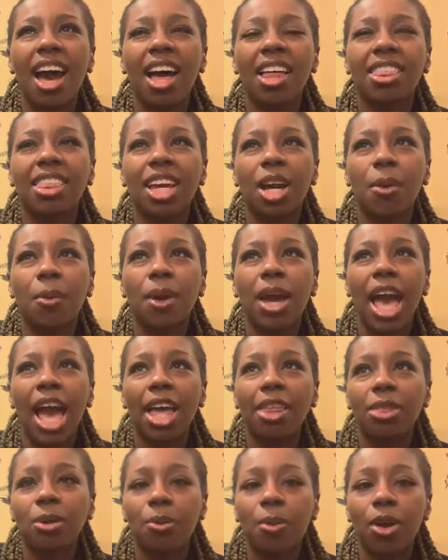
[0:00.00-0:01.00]
think I went
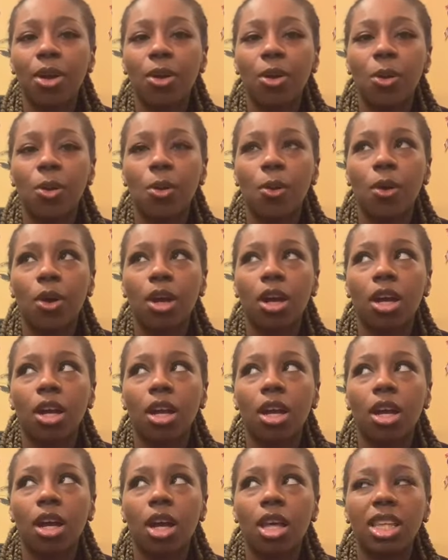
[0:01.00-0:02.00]
after work, or I